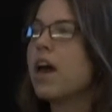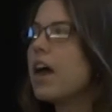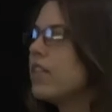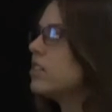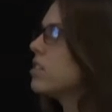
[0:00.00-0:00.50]

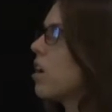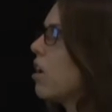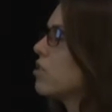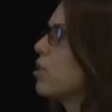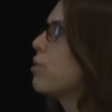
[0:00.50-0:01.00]
And this is
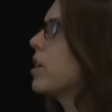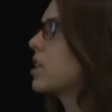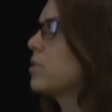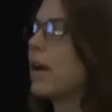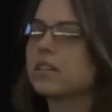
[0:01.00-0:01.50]
also, we
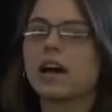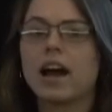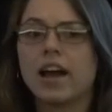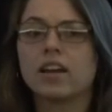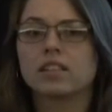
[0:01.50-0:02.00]
expect a
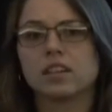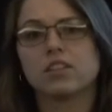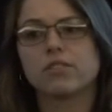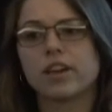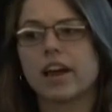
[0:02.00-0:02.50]
high
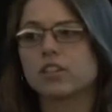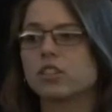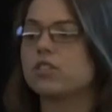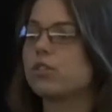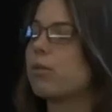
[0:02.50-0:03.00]
extent
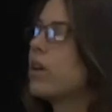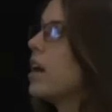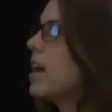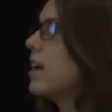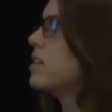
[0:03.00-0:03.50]
reaction, so
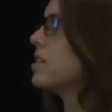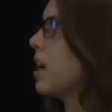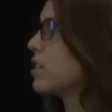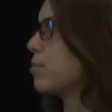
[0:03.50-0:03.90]
it's not